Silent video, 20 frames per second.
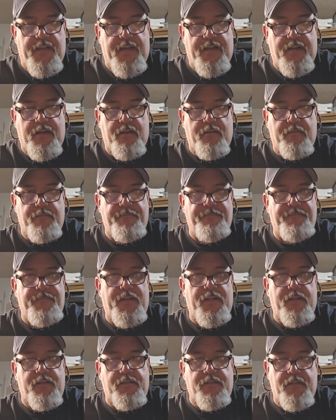out
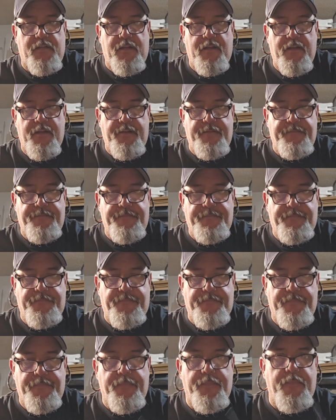that side,
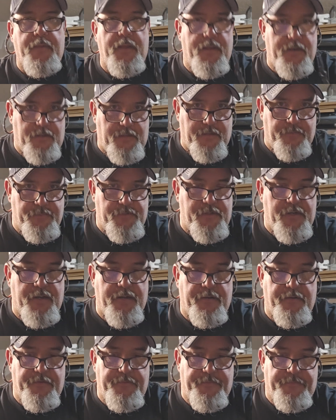that comes
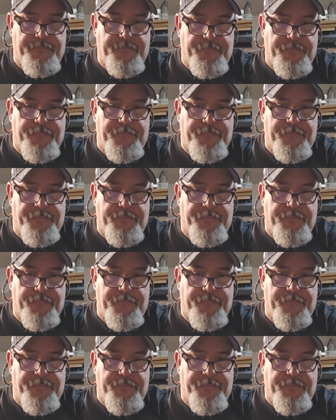out,